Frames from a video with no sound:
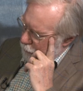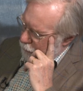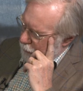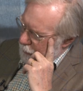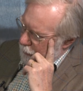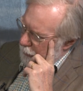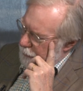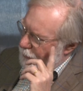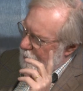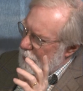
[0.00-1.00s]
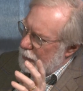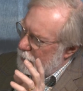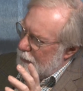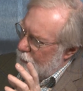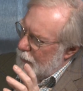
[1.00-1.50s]
So I think
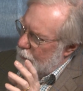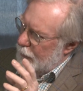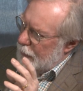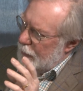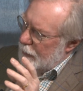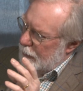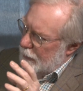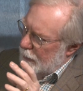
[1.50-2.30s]
it will be.